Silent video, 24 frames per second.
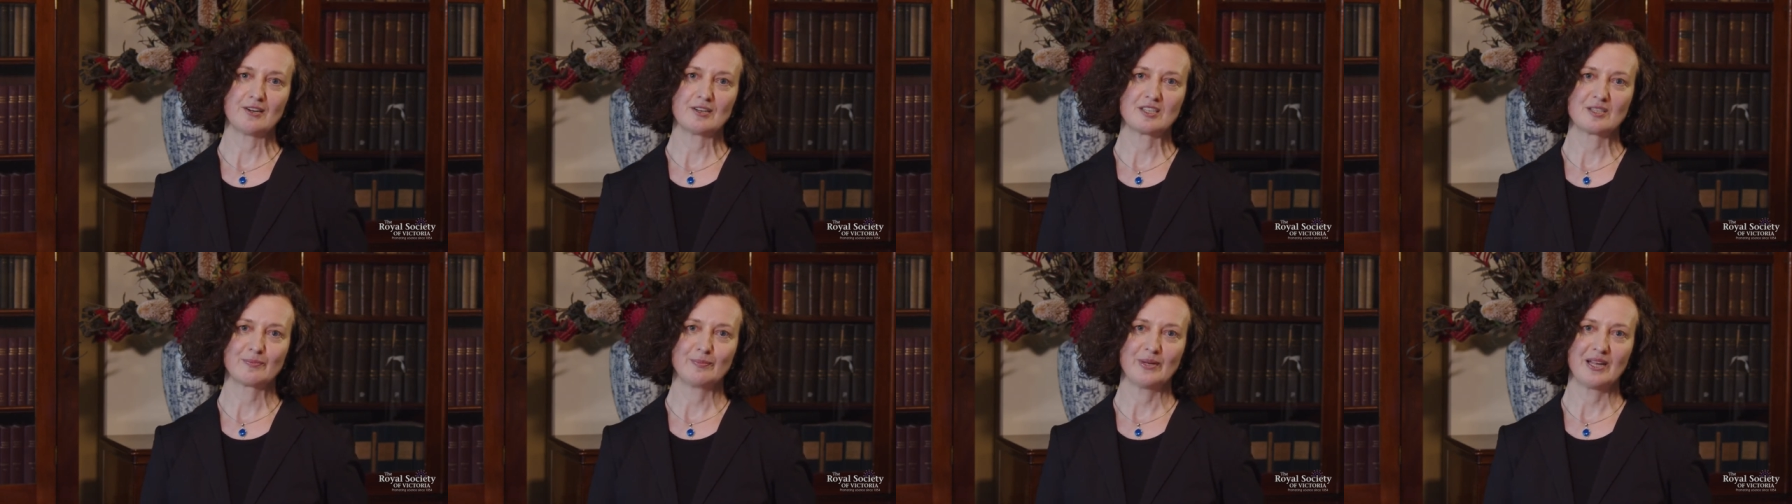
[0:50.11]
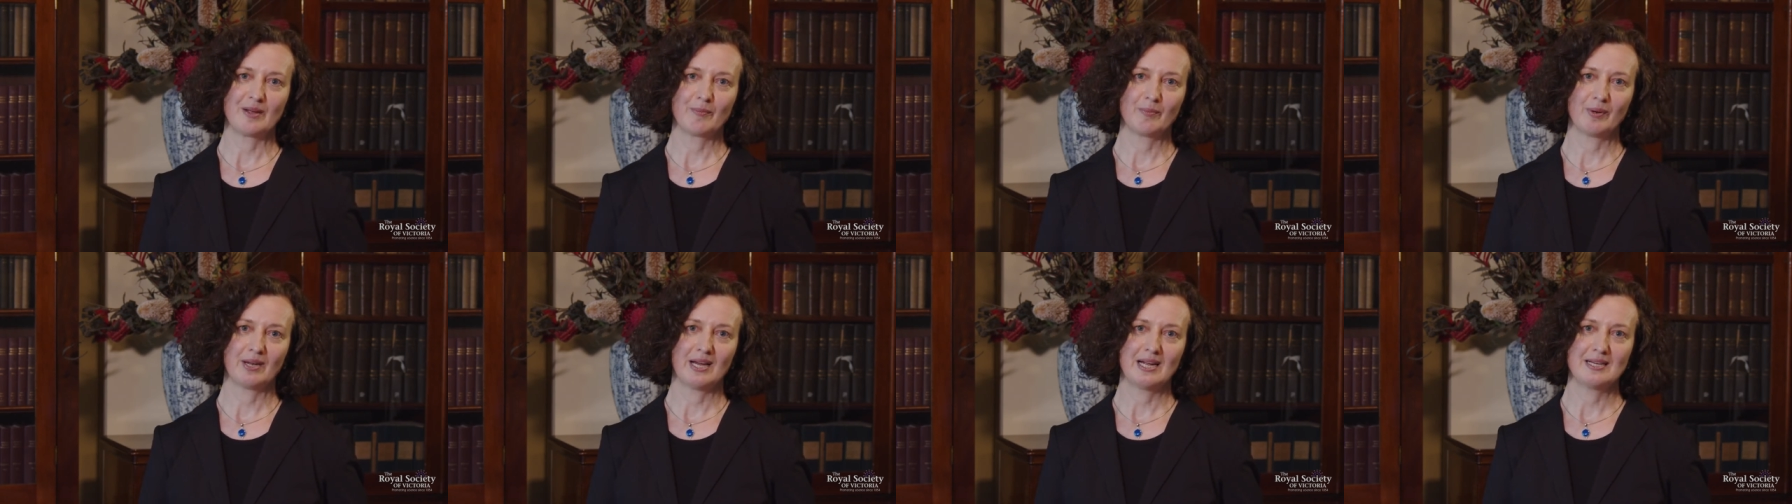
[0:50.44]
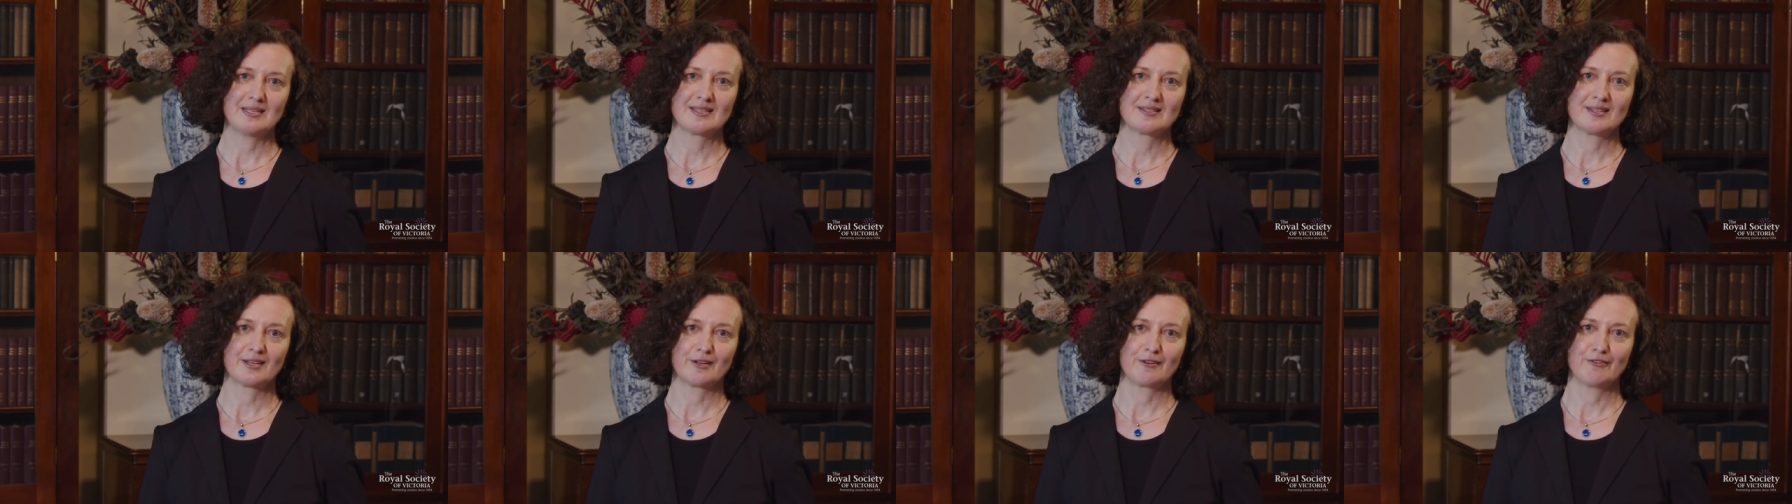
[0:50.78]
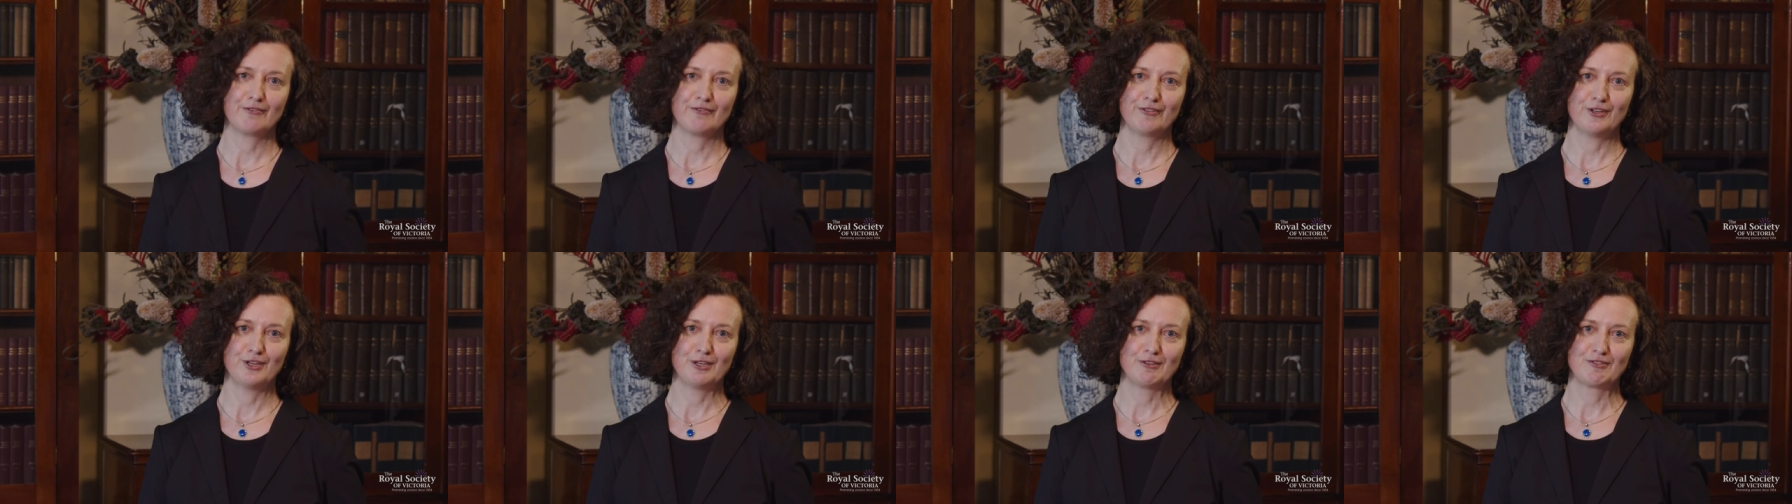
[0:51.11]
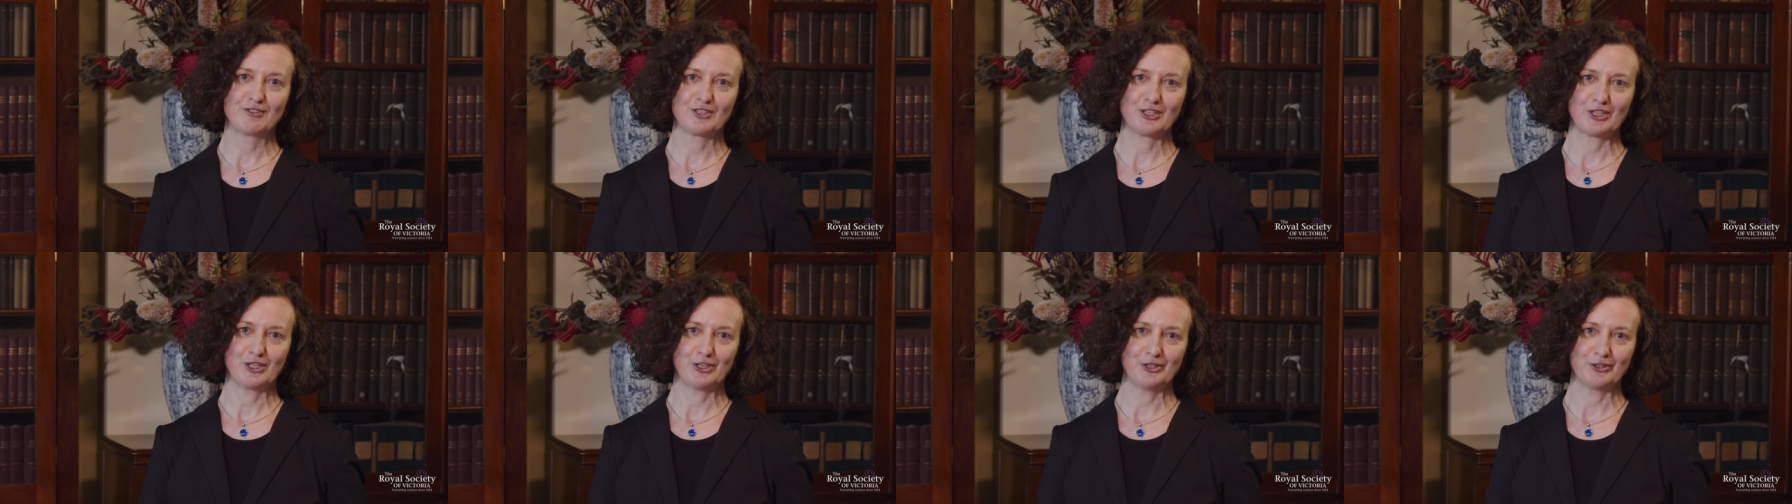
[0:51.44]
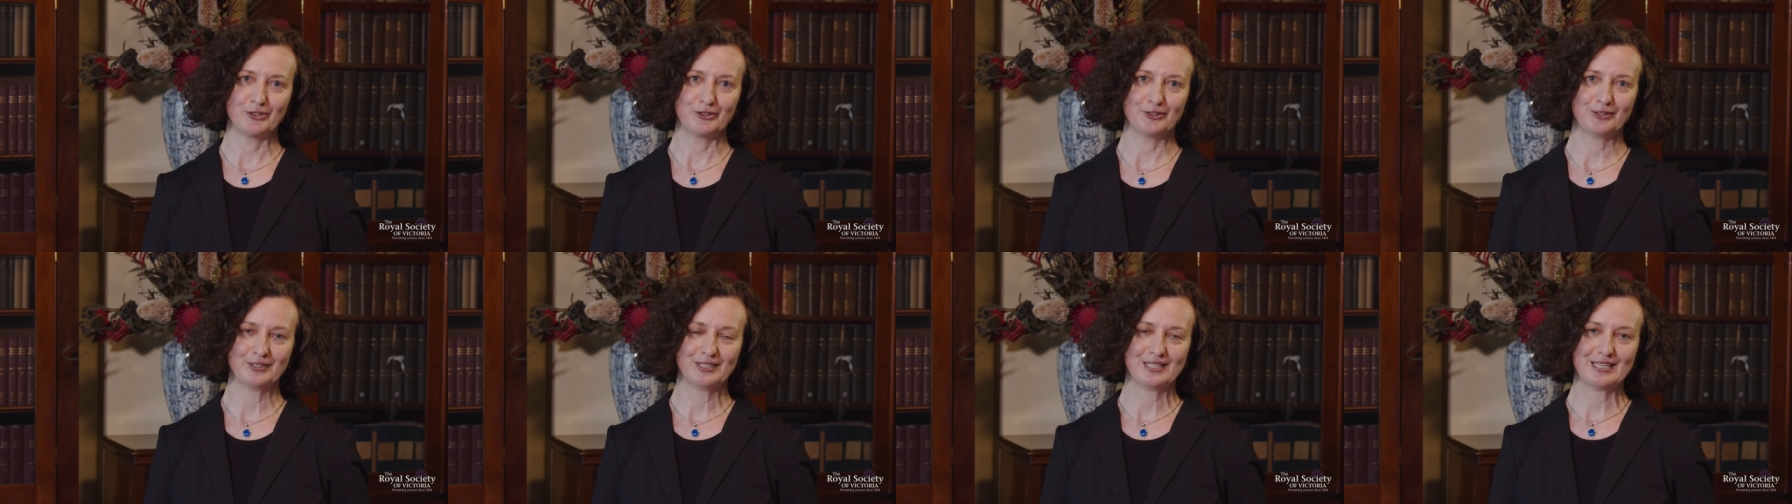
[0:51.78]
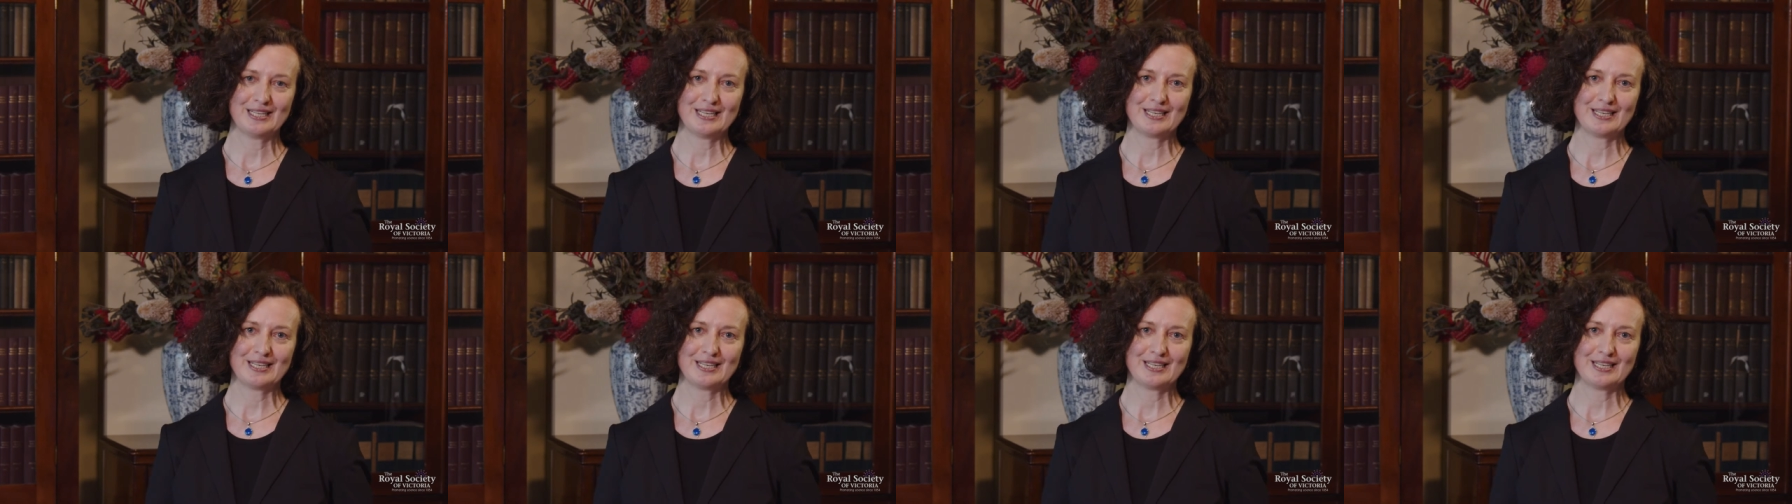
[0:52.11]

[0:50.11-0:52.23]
as being places that are food secure.